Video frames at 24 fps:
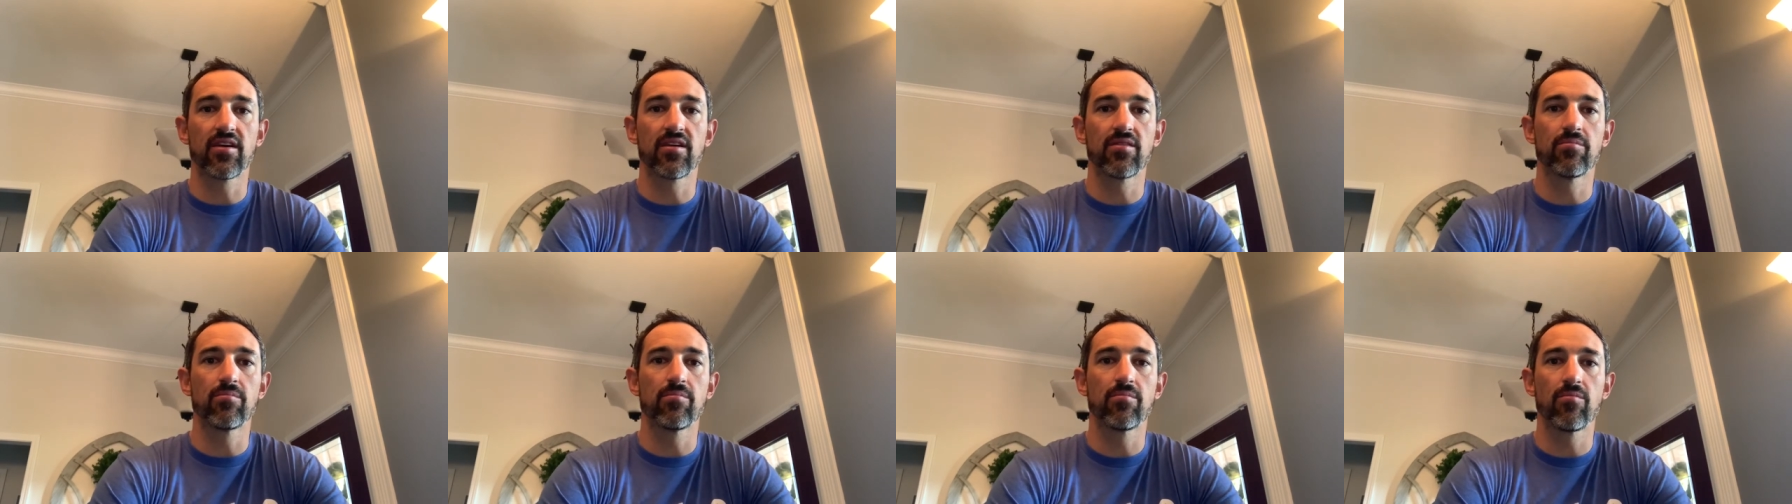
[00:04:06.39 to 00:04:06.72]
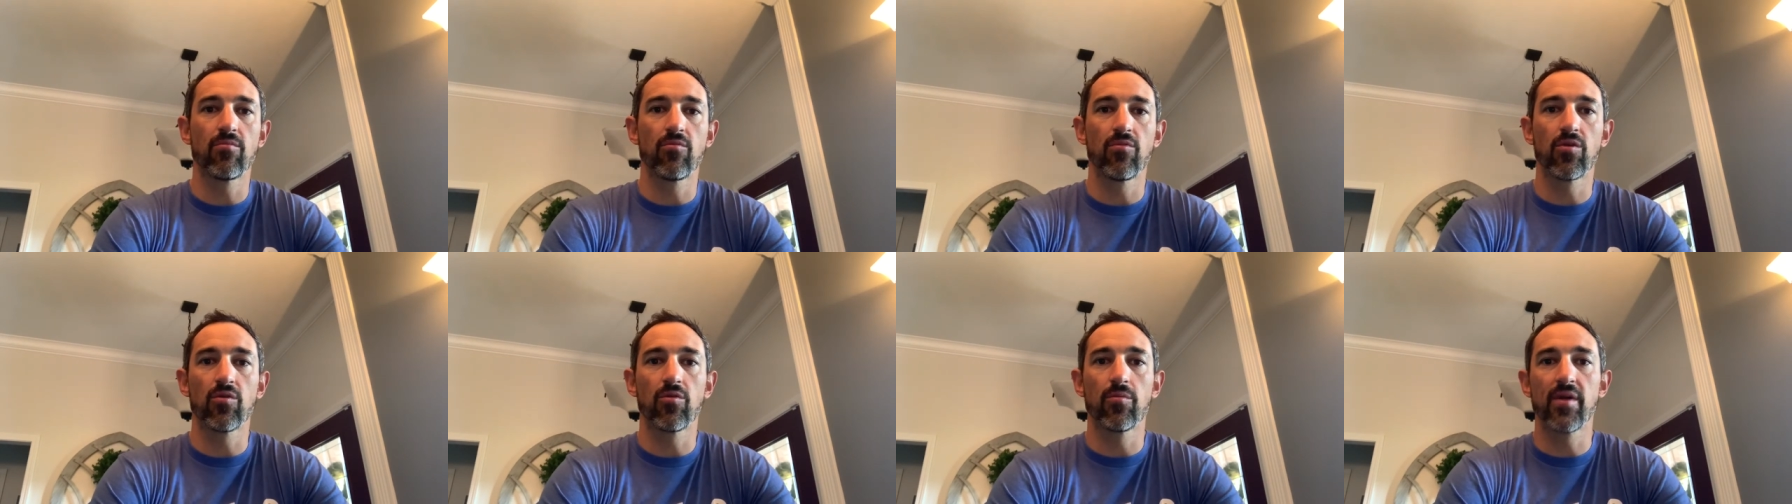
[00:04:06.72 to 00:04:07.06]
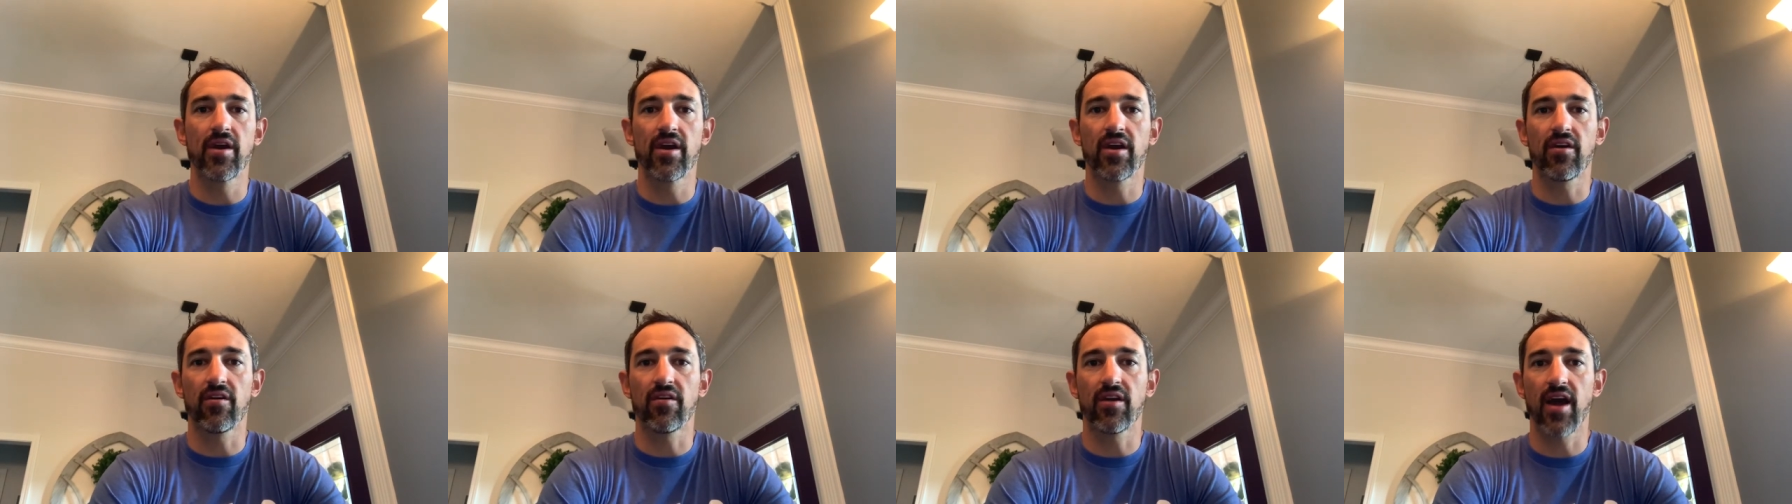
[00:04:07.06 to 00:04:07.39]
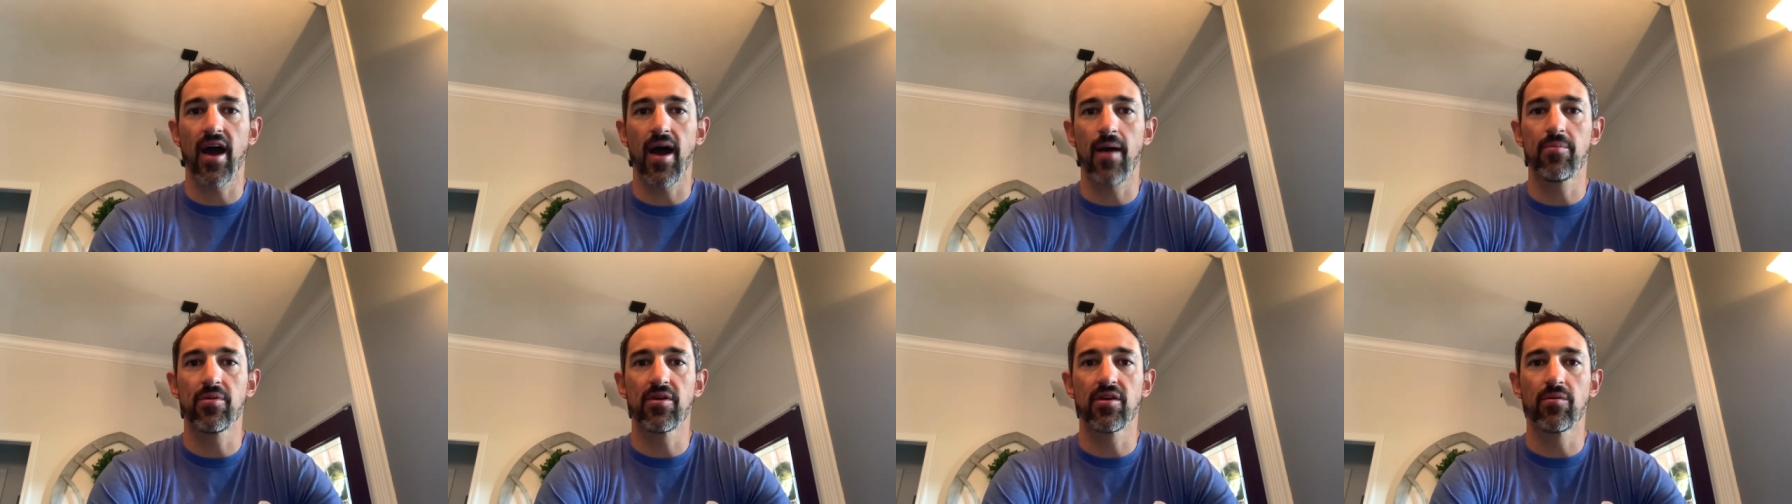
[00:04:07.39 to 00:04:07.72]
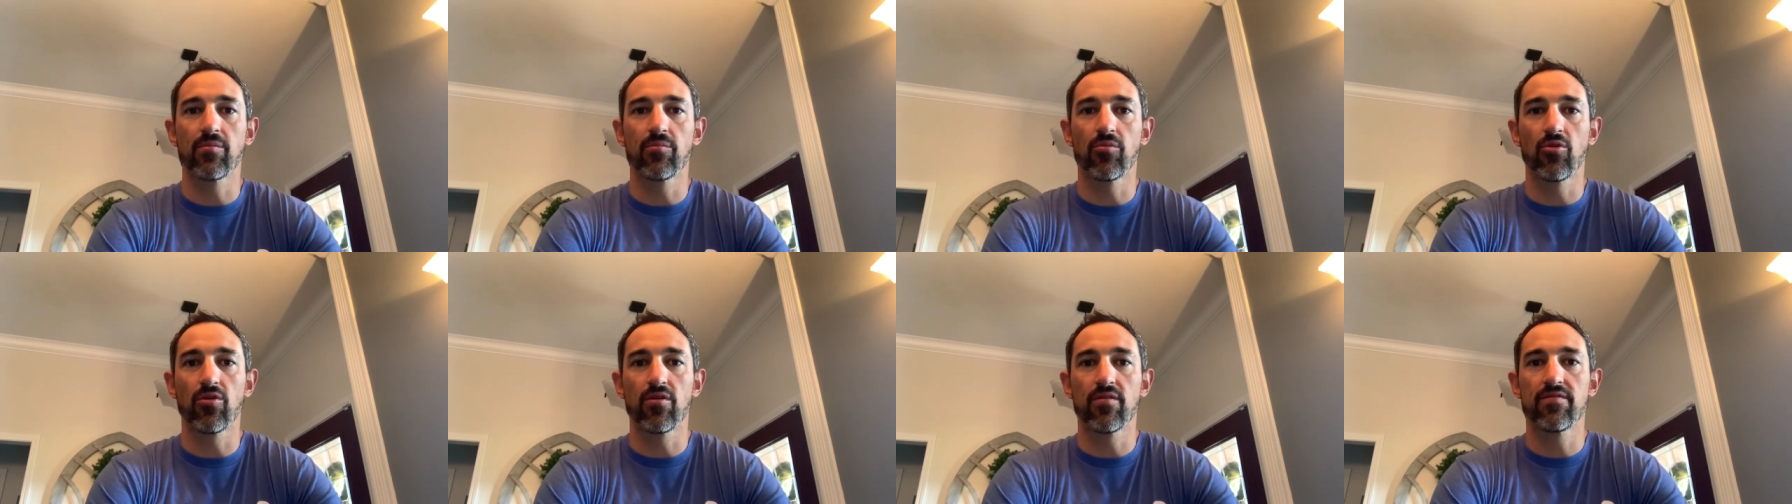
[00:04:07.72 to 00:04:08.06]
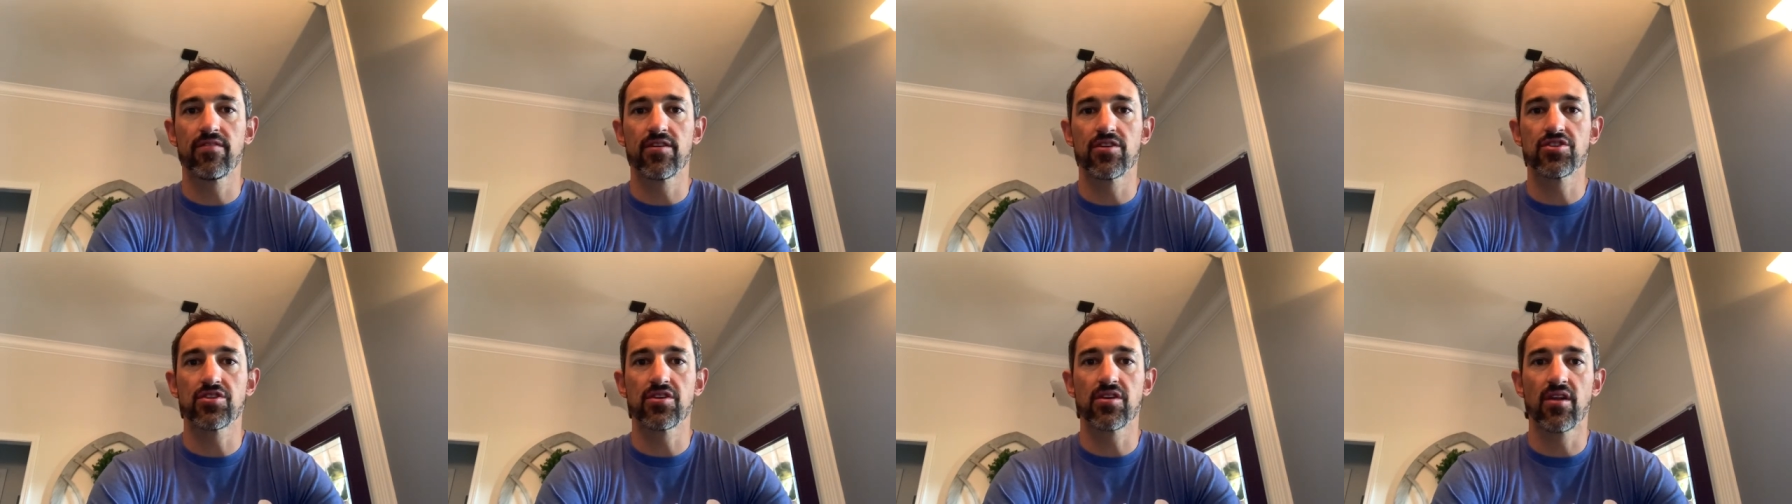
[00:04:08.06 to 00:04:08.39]
and we will make our copying more
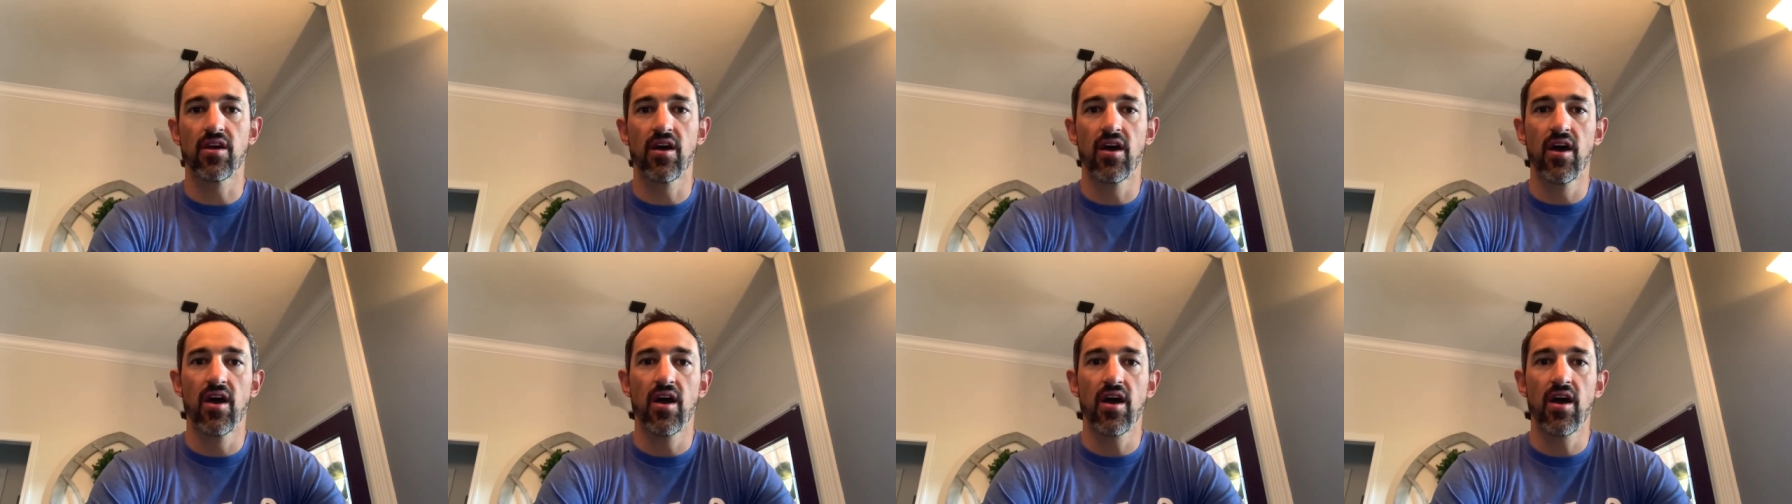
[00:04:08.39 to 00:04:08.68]
efficient